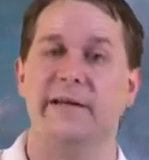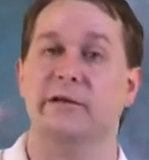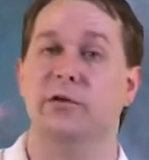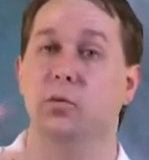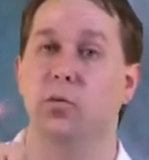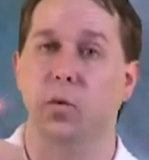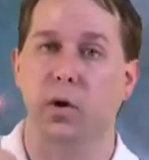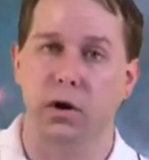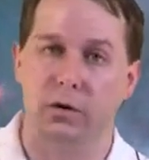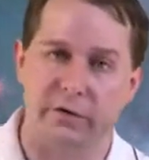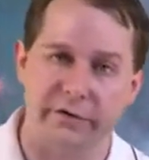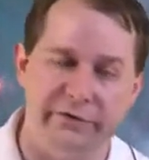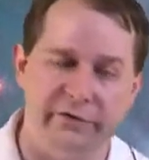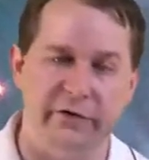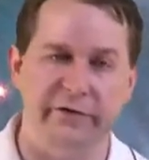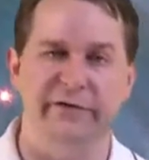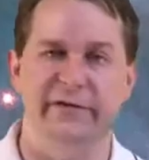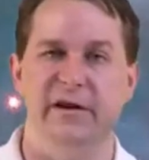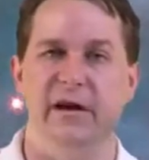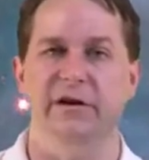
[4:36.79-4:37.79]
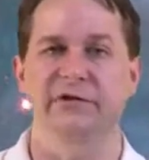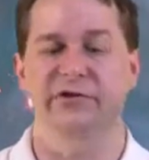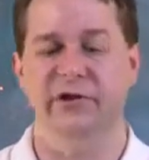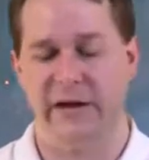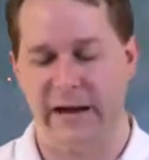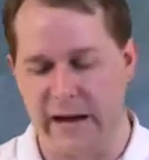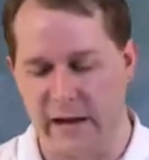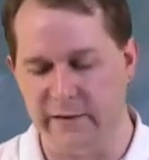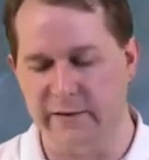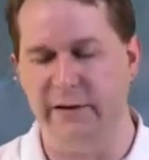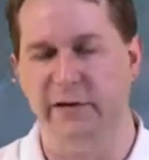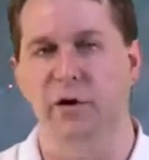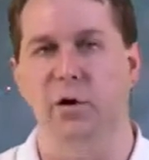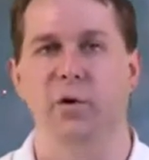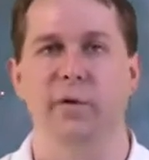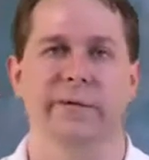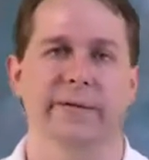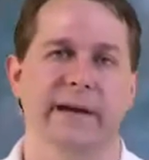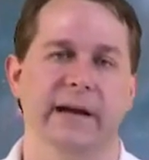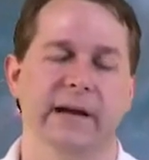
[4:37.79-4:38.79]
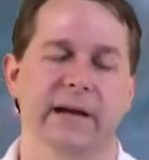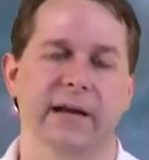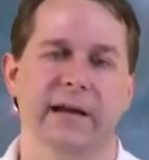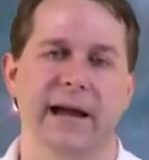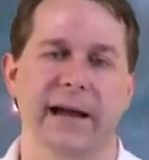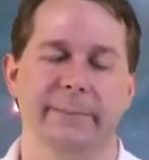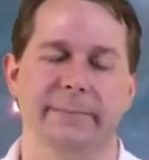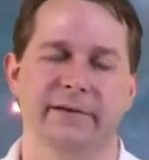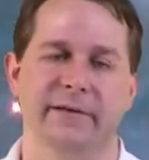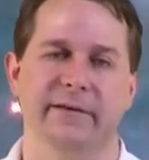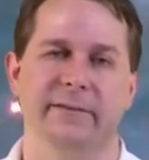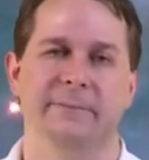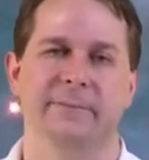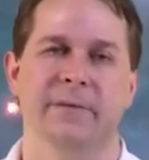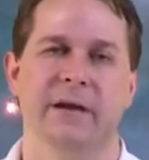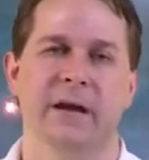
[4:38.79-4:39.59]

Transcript: then the water starts gushing out and then the whole thing collapses.